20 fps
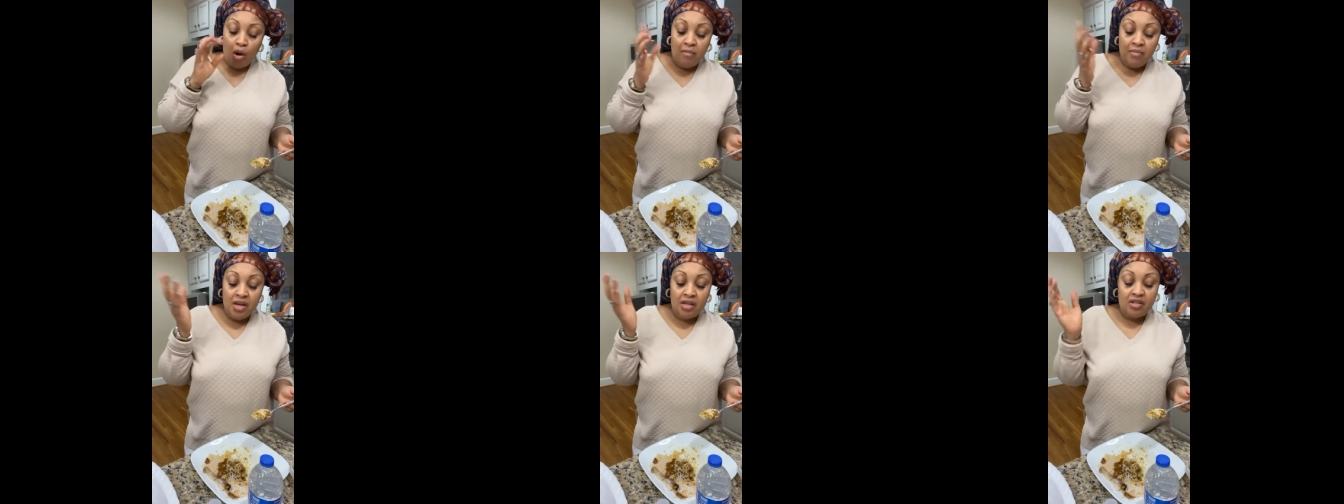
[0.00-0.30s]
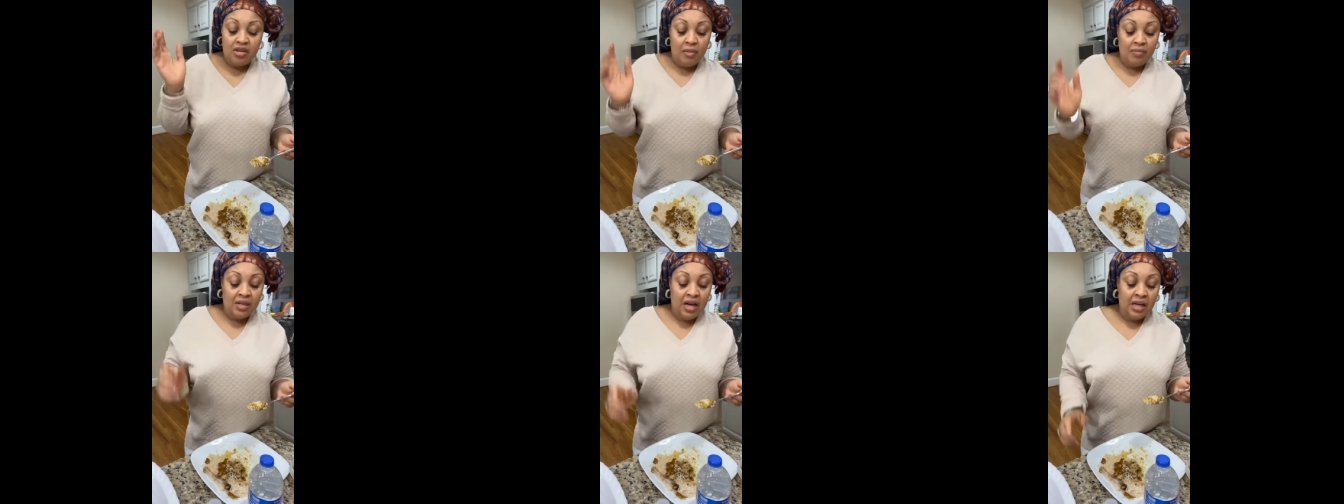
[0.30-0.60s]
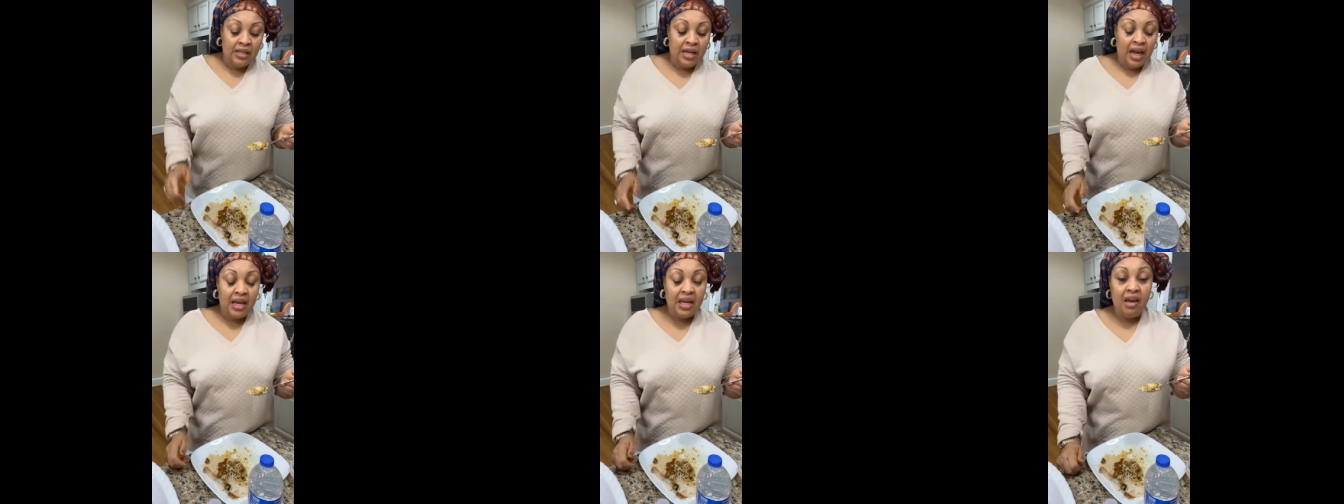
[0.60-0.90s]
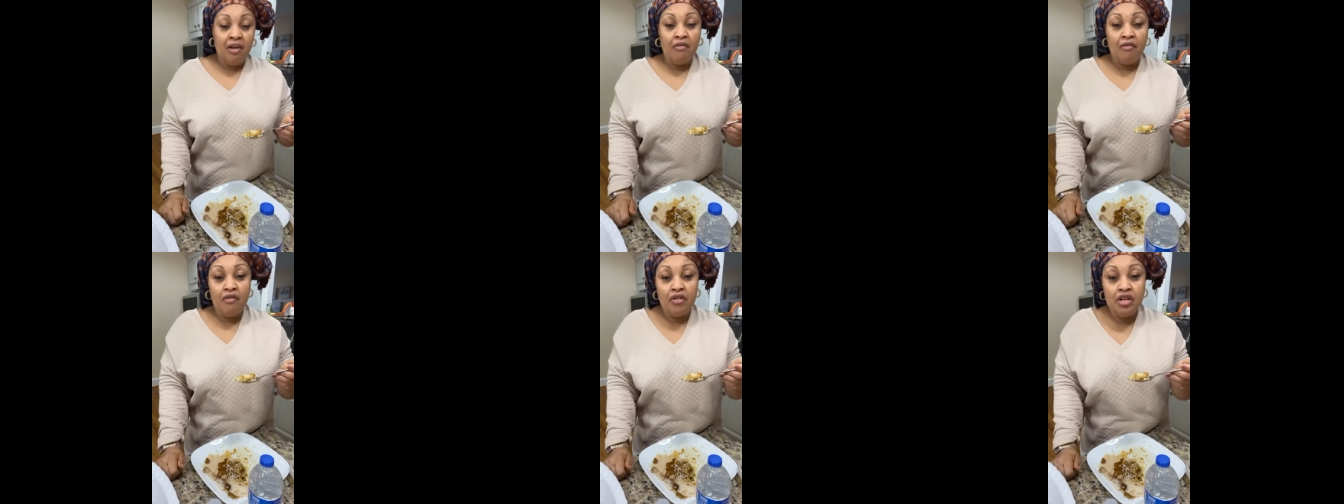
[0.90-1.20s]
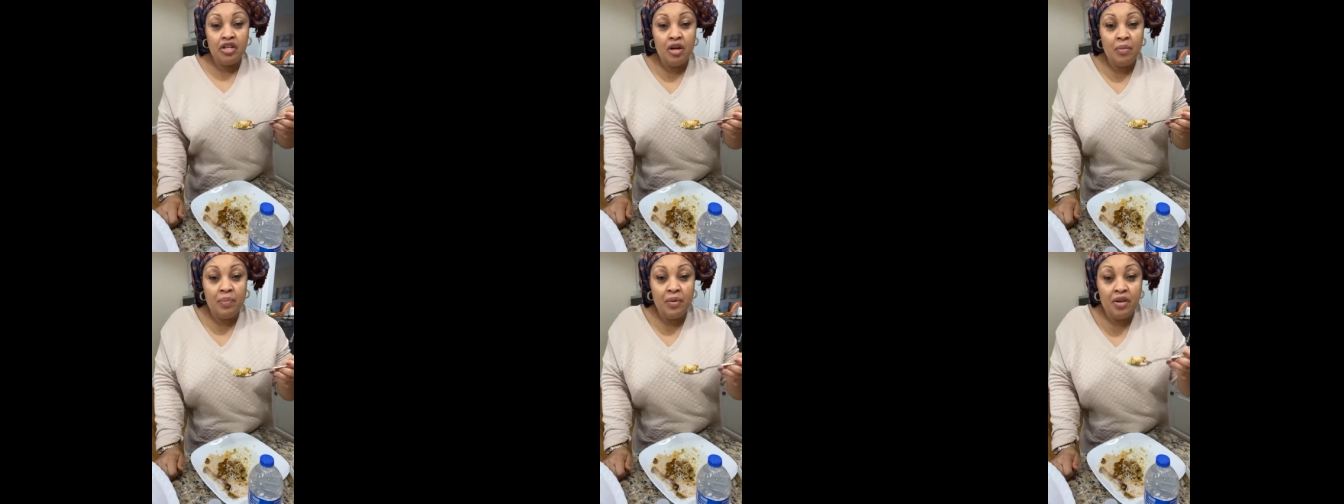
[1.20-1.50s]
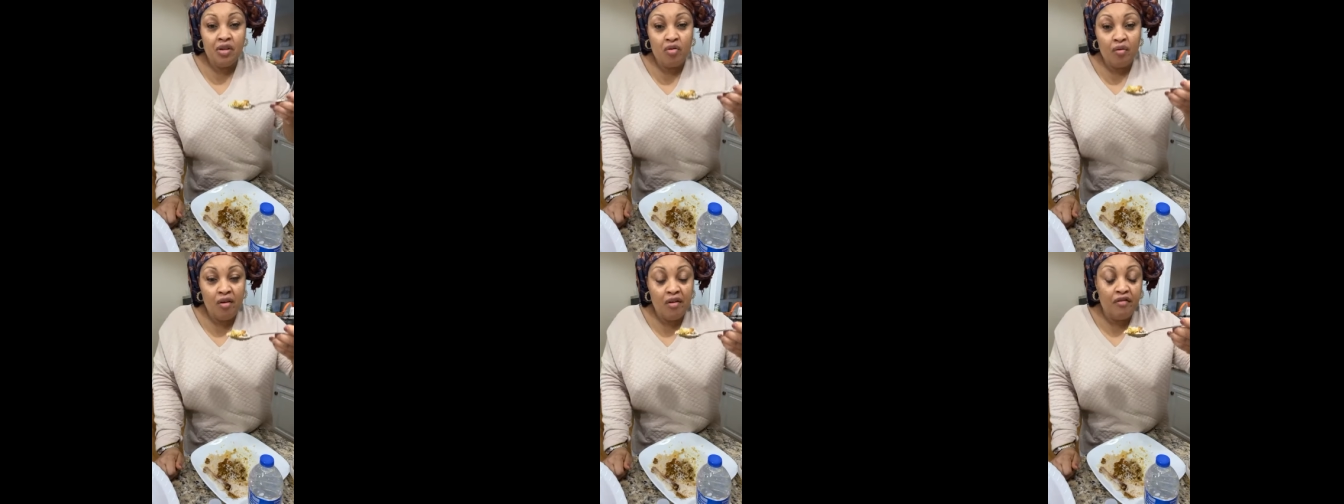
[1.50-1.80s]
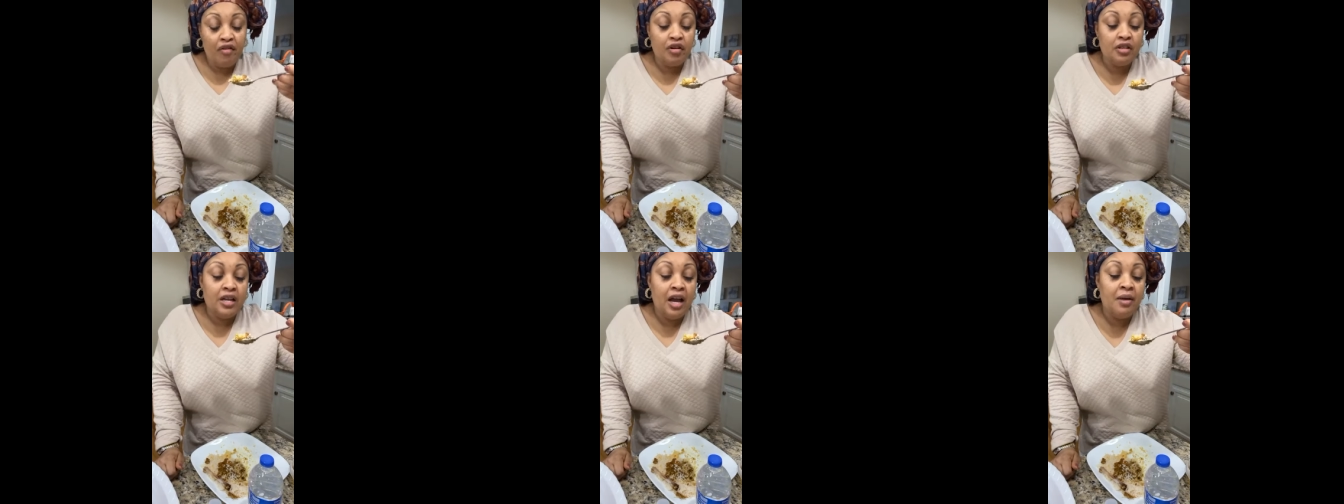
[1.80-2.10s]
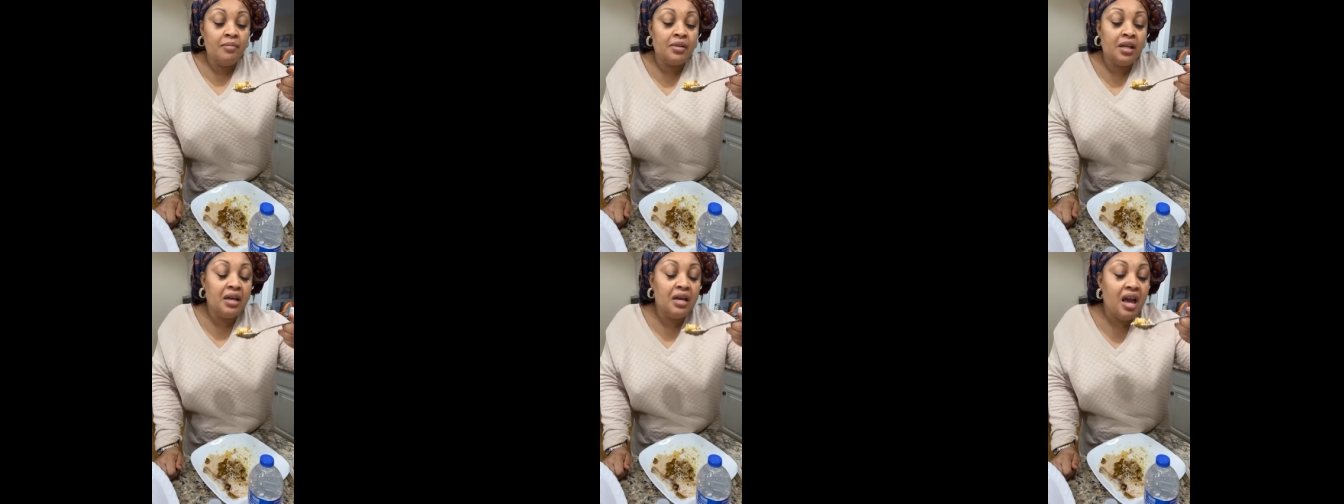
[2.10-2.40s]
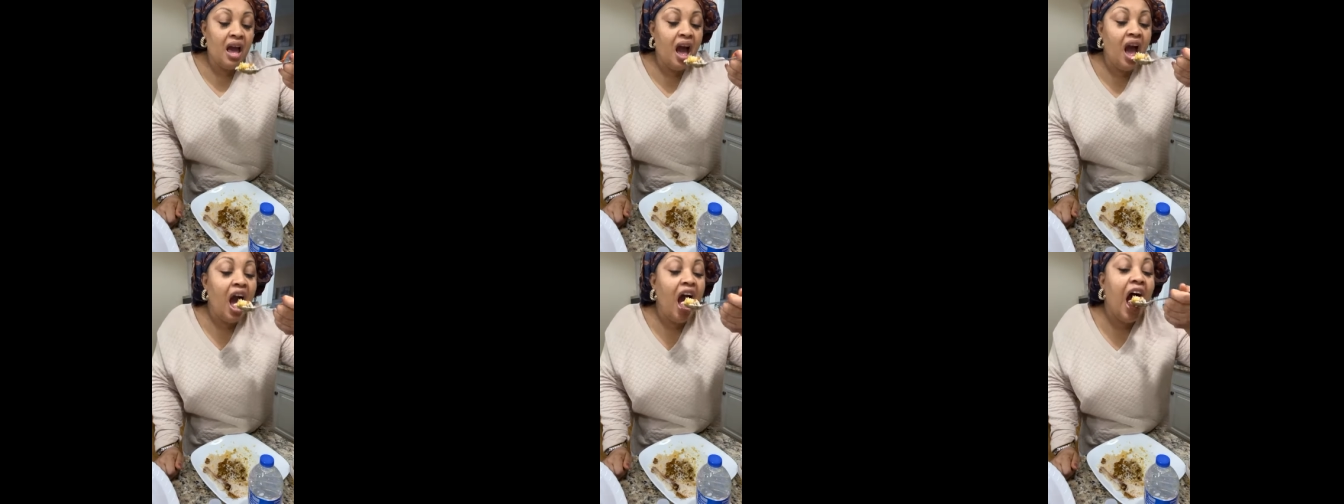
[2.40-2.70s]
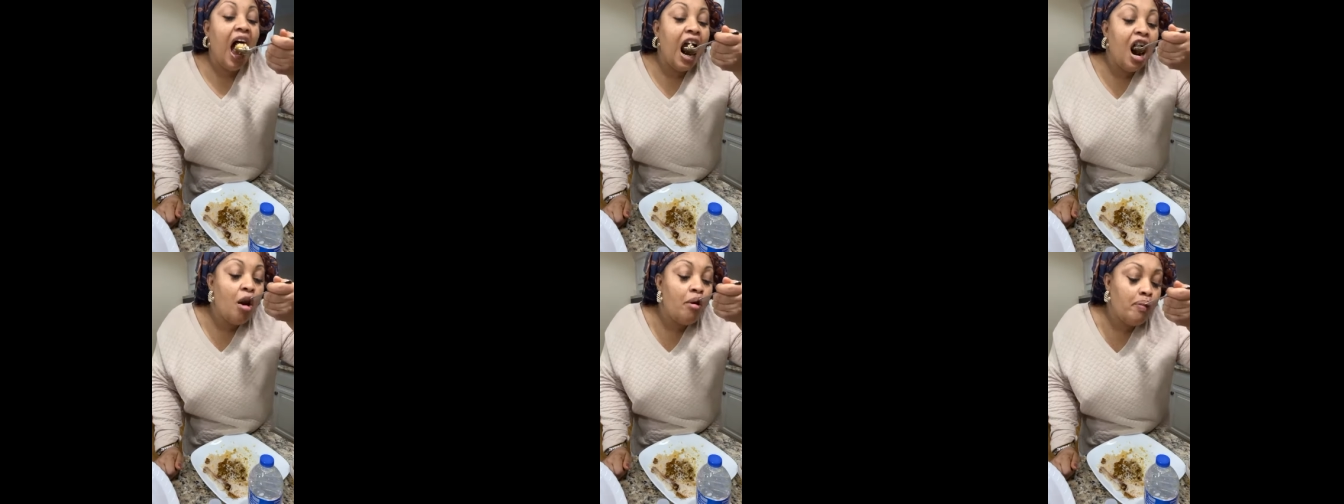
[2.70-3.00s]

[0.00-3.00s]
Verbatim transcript: But me, sometimes I give free shipping three, four times a year.